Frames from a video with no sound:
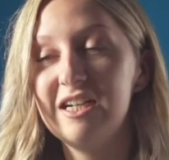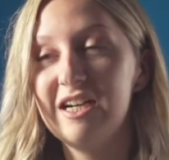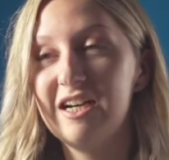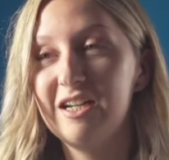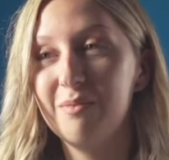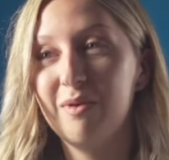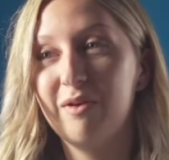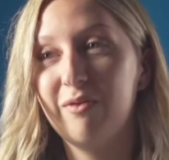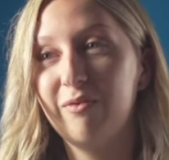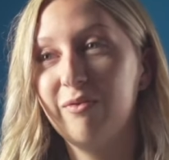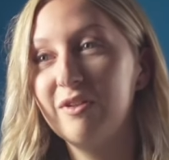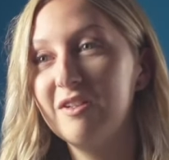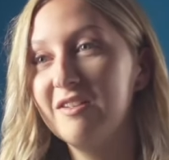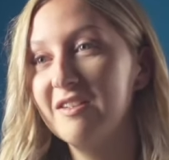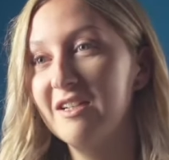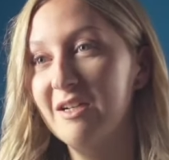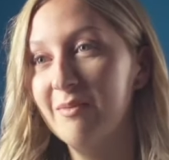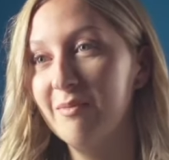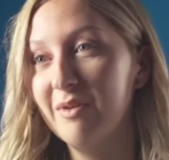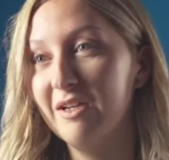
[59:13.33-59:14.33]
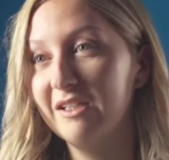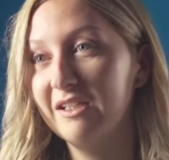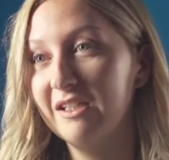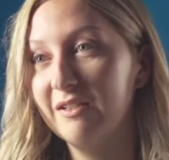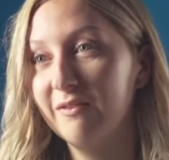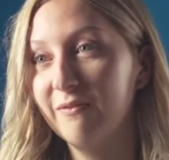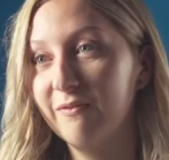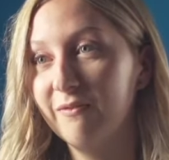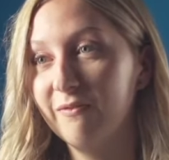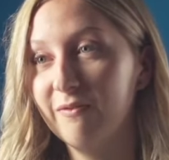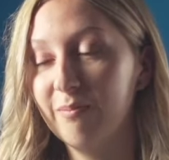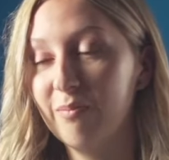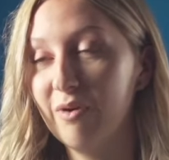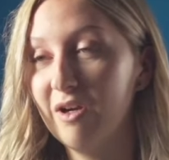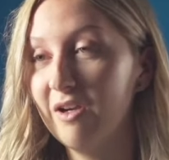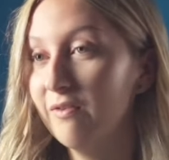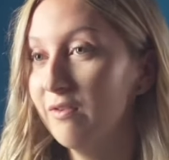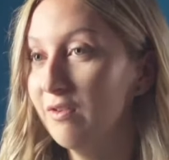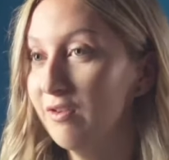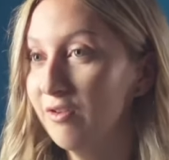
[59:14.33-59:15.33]
and in my free time I give
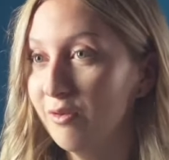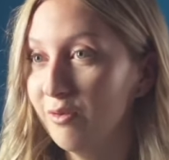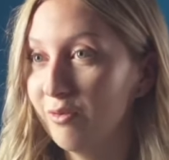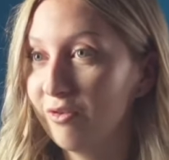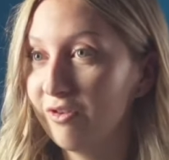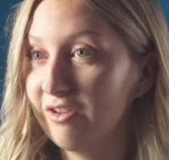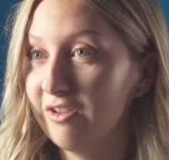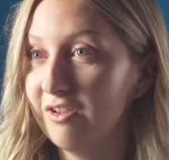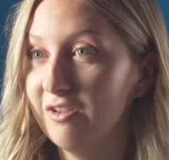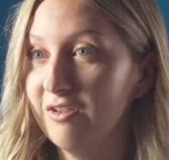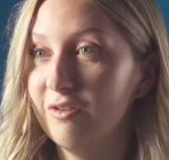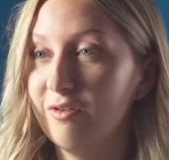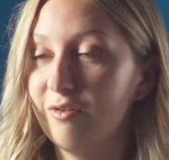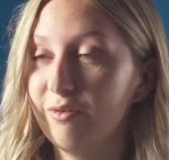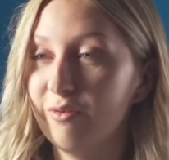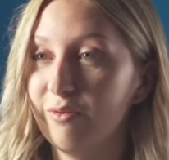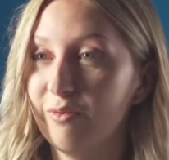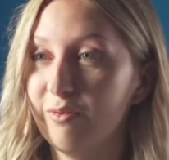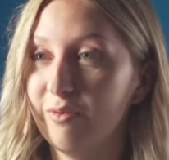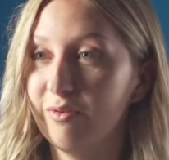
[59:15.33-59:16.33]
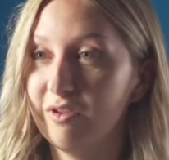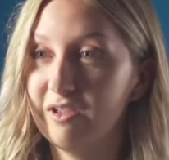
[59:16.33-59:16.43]
private tuition to